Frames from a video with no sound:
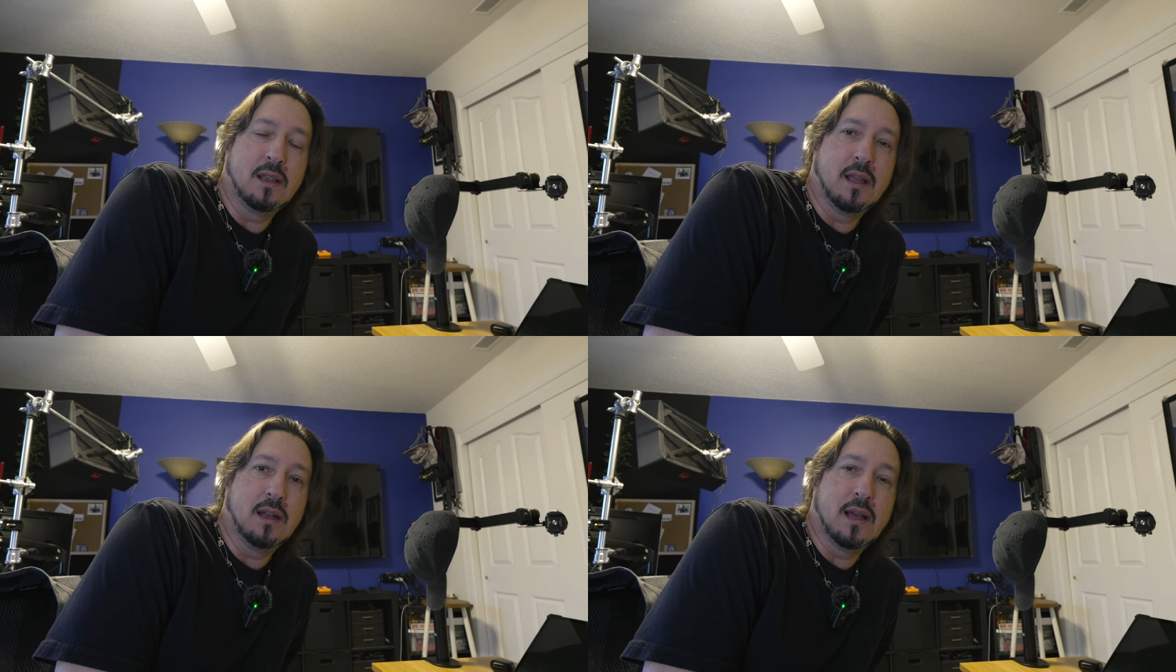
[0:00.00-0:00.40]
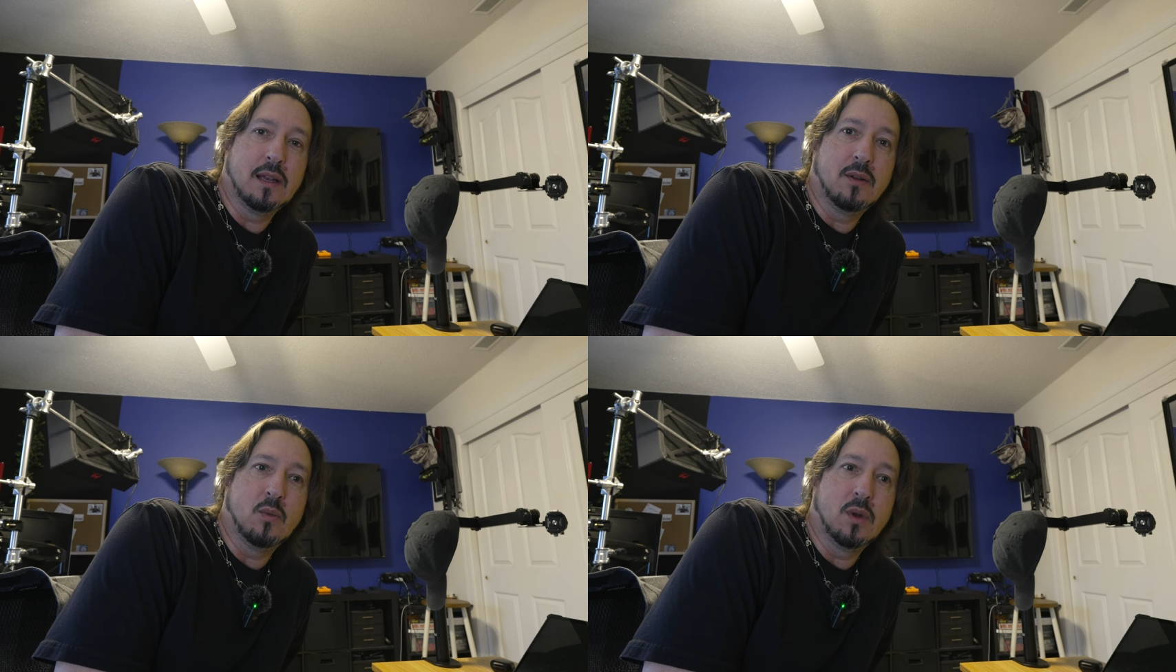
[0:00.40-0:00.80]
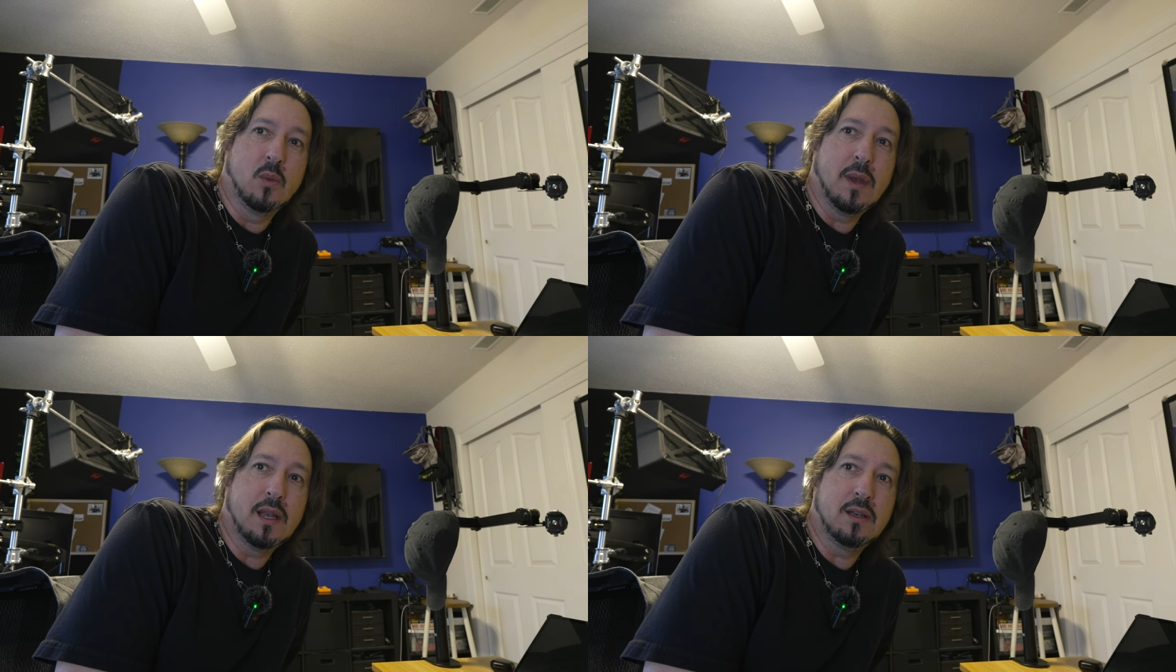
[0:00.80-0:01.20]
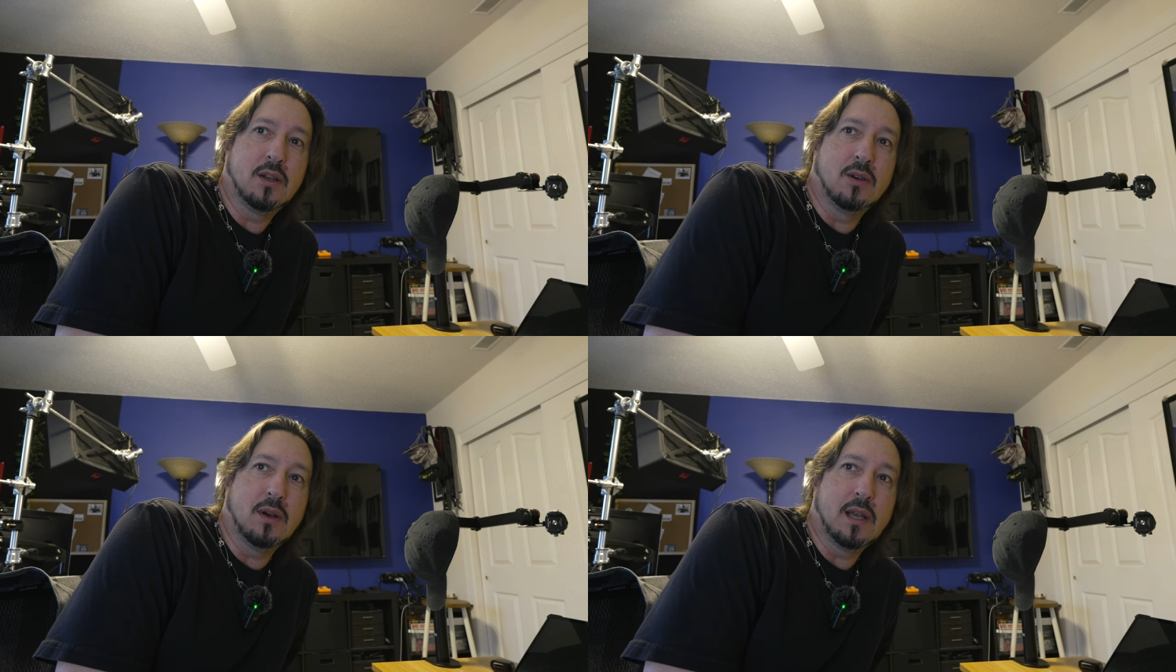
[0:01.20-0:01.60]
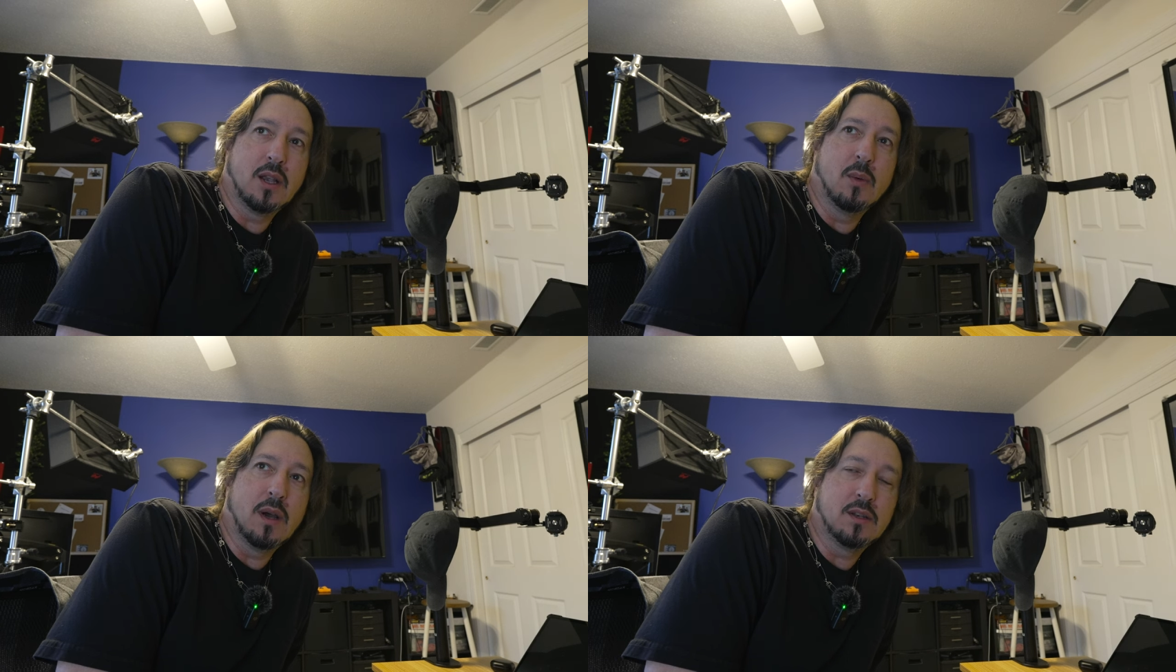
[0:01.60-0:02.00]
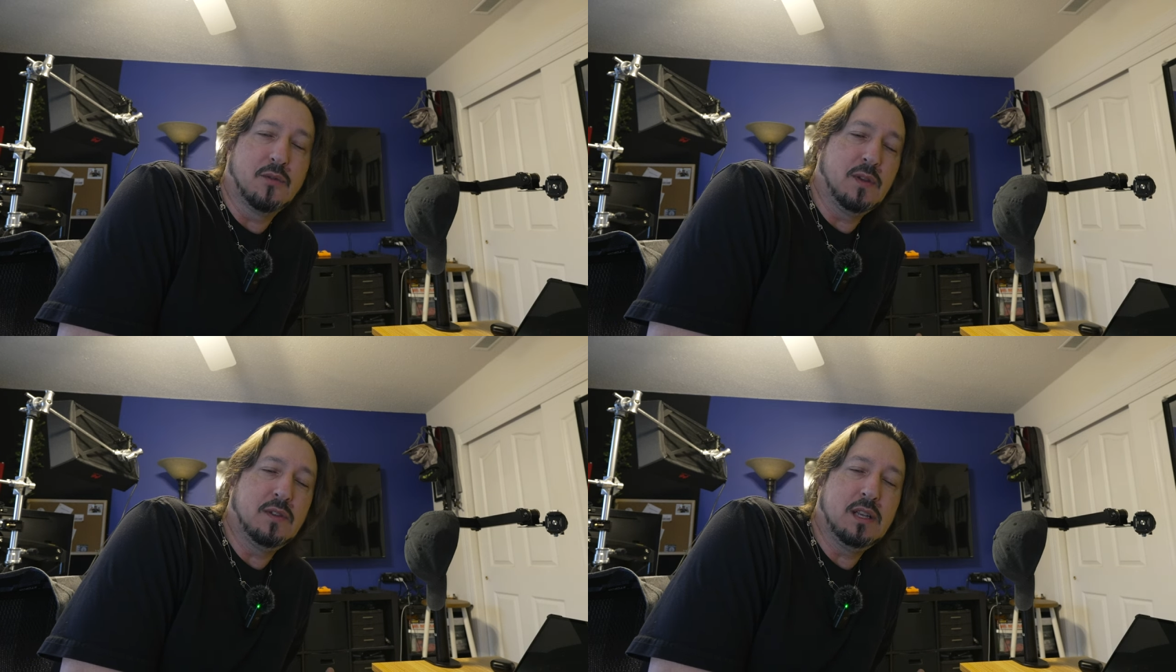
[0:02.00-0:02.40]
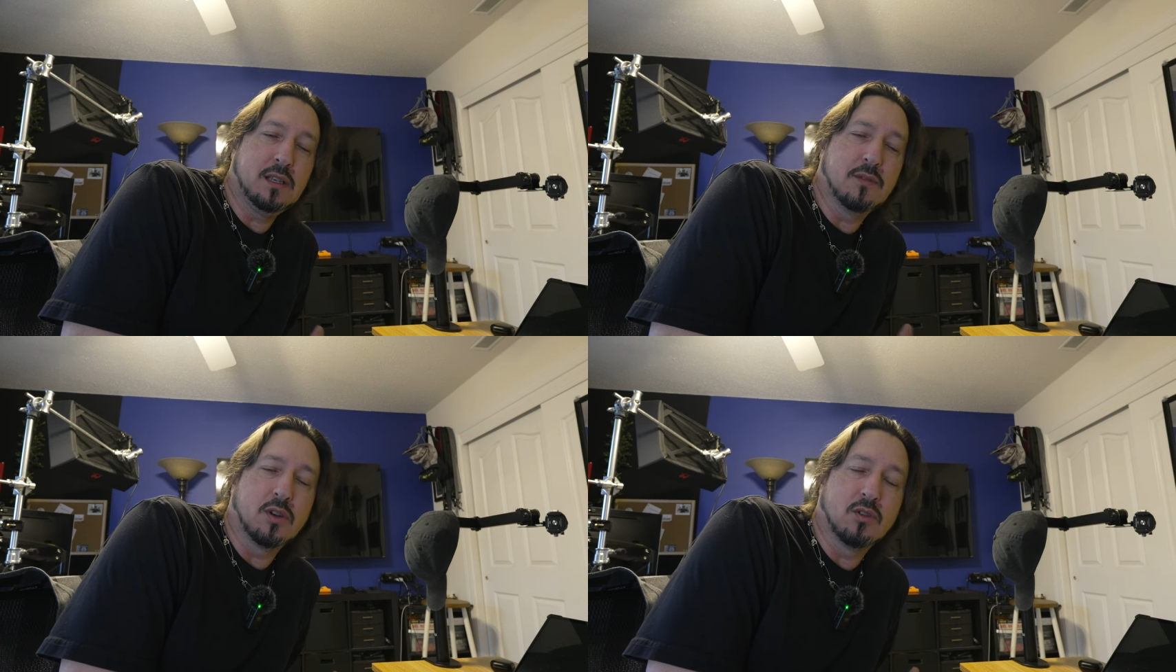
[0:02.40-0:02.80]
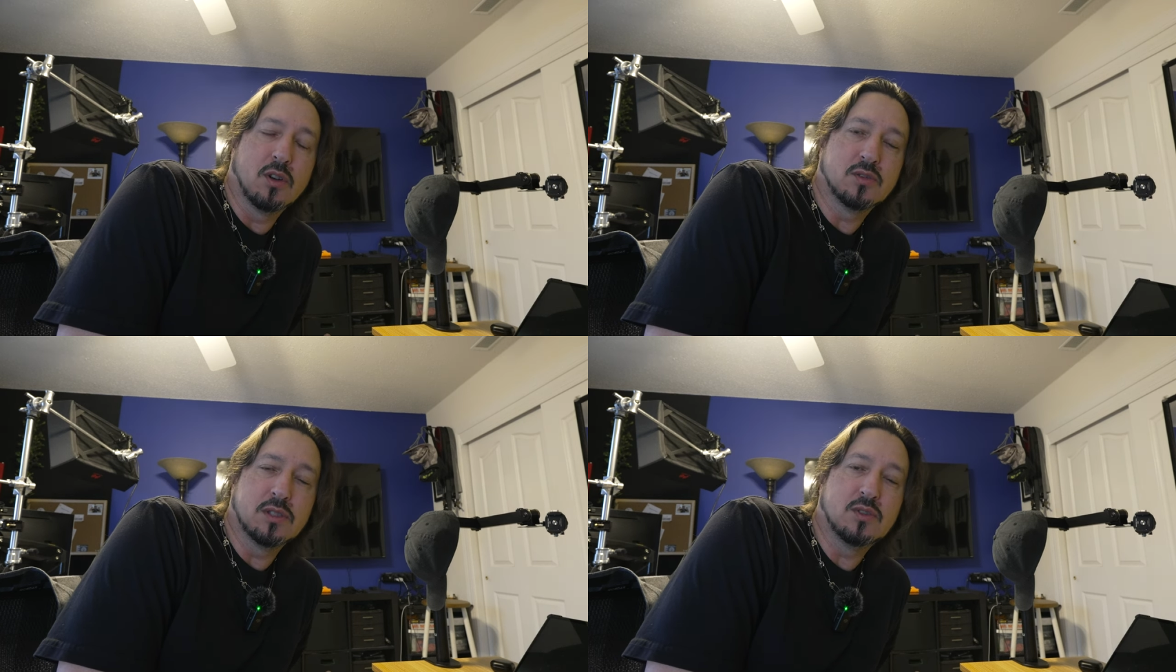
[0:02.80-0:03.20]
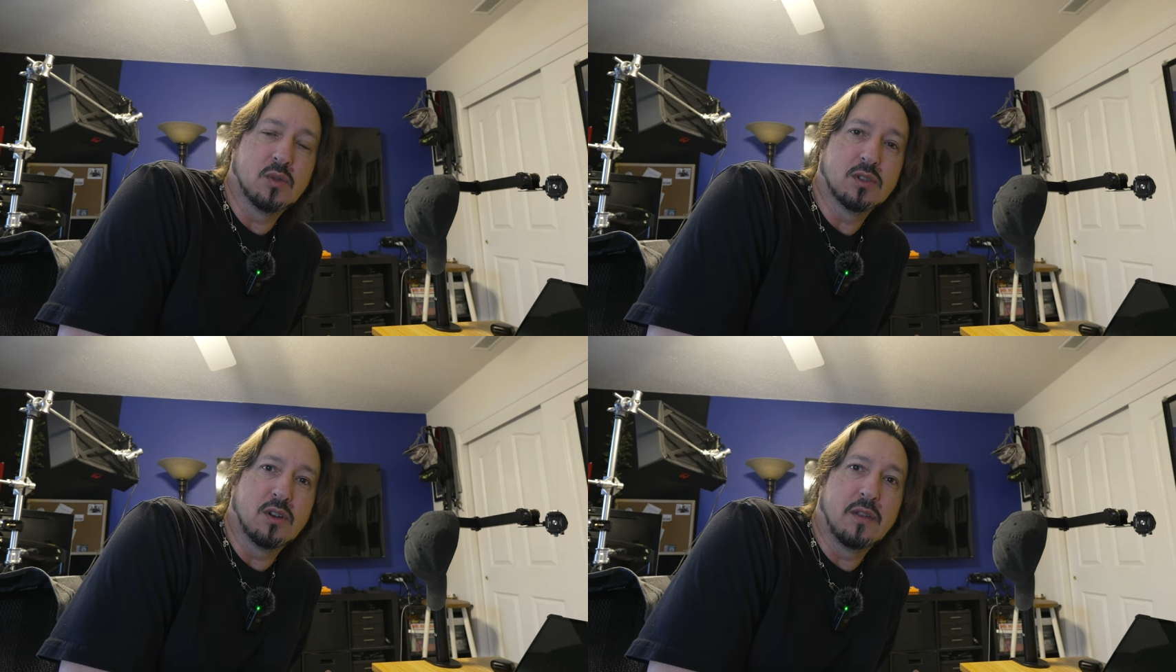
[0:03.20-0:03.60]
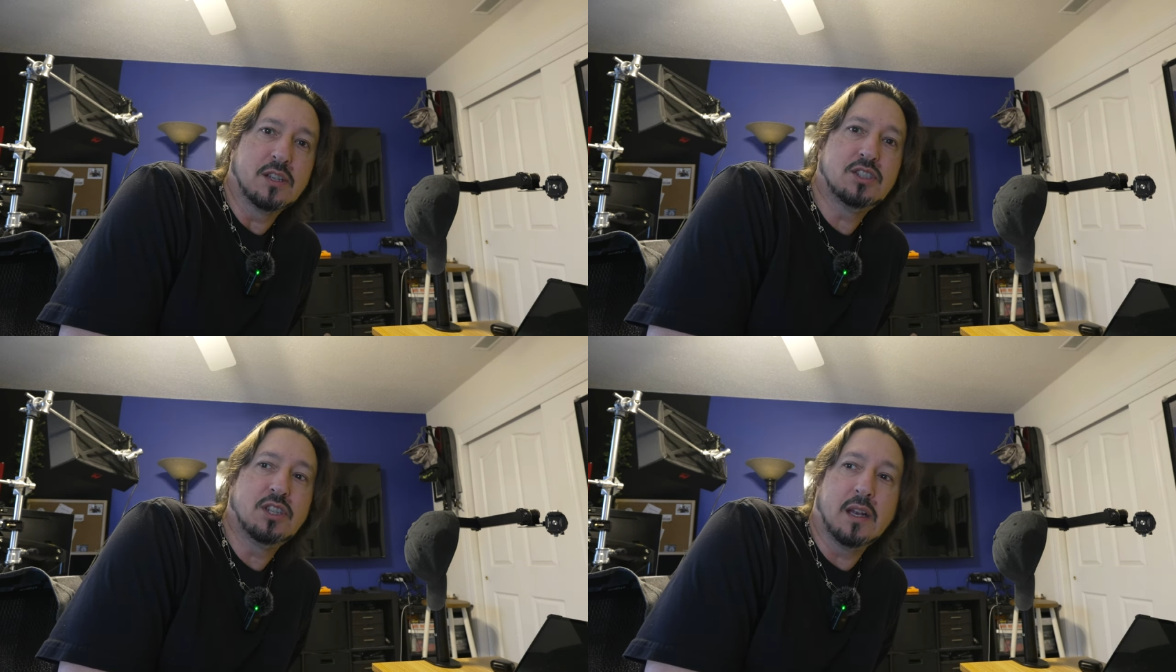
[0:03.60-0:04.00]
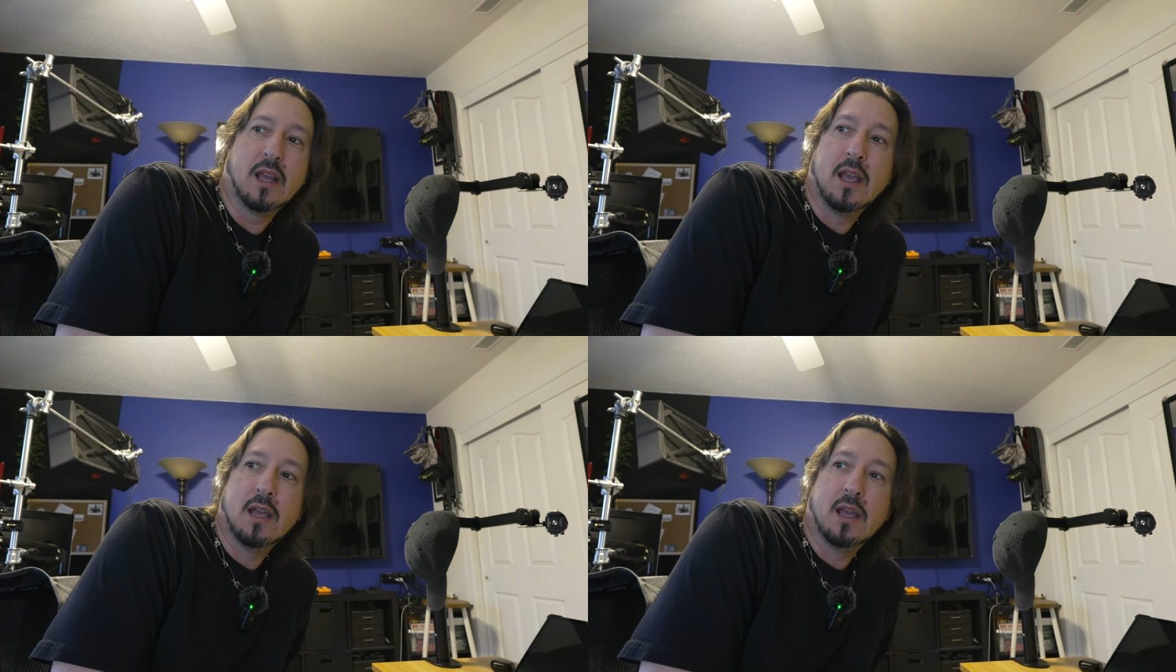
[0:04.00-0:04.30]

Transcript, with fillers: and I don't want to wait until I go out to 15 different grocery stores and all that shit.